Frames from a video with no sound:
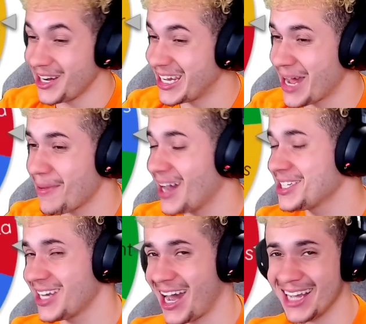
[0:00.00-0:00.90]
Camp
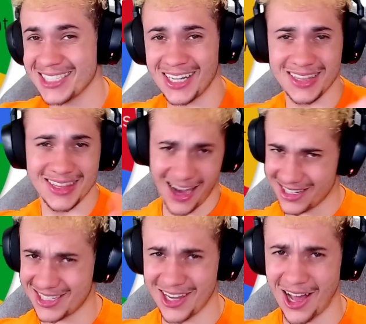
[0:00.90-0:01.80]
actually has a lot of
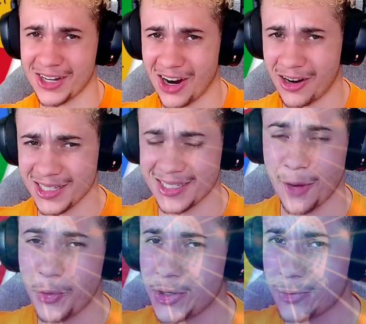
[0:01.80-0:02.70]
solid cards in it when you